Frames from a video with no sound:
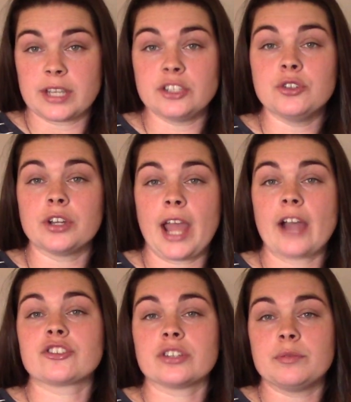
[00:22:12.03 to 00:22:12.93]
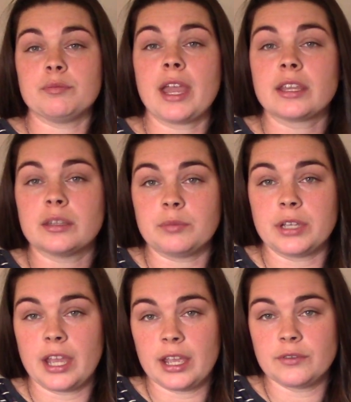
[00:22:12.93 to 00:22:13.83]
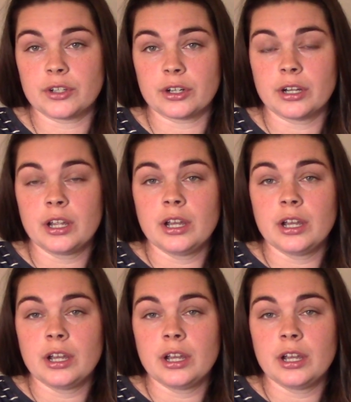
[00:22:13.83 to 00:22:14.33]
And you could actually make the behavior